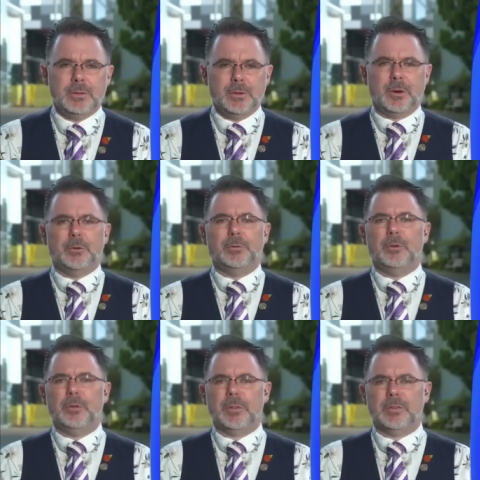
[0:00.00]
know, you've
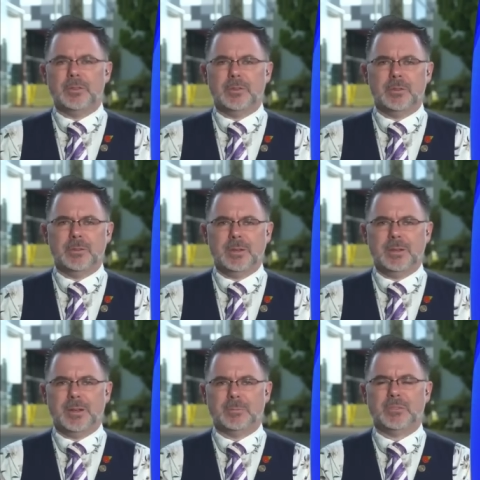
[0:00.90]
heard the, the,
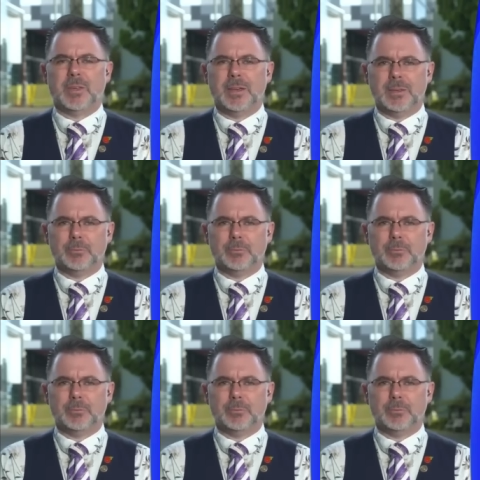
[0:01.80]
the um, saying